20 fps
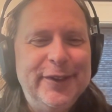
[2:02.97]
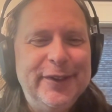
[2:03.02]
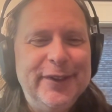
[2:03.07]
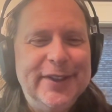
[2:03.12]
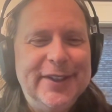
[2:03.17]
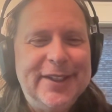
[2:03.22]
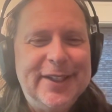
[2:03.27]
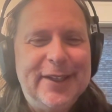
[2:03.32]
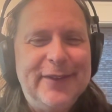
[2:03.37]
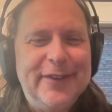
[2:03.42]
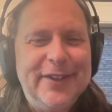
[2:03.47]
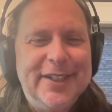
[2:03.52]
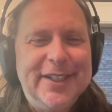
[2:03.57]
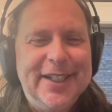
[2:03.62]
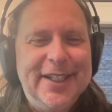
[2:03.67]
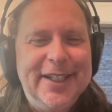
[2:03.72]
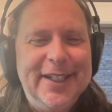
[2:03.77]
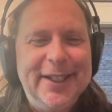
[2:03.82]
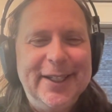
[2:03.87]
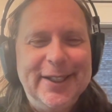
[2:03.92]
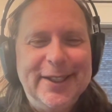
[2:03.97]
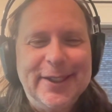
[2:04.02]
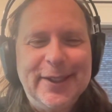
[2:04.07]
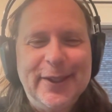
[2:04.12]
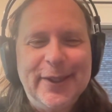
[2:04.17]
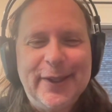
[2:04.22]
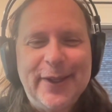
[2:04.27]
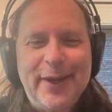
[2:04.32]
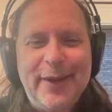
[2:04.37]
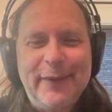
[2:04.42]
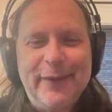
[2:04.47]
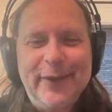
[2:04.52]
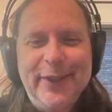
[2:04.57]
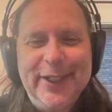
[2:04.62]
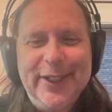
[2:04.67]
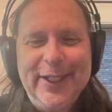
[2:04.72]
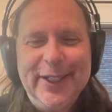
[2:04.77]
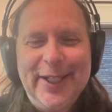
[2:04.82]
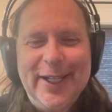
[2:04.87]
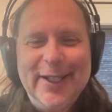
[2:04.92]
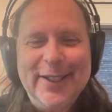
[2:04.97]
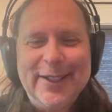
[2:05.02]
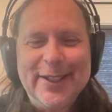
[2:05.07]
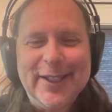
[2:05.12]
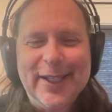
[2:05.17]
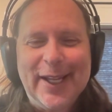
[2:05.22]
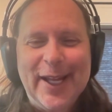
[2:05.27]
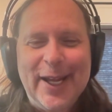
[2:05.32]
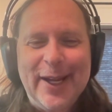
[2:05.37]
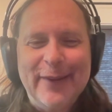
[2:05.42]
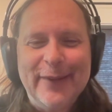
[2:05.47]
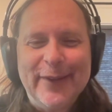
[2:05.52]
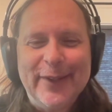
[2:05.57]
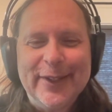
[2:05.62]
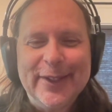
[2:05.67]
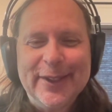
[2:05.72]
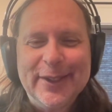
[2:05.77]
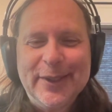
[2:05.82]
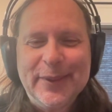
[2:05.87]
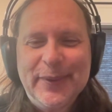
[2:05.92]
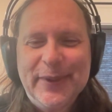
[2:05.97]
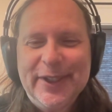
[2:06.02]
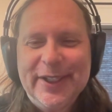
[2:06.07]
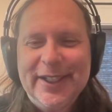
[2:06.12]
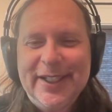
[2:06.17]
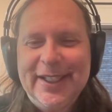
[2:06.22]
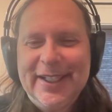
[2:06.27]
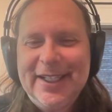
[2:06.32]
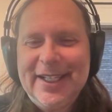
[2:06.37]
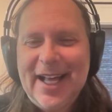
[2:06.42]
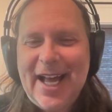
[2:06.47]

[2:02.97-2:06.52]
17th, so I'm really late to the game on this one.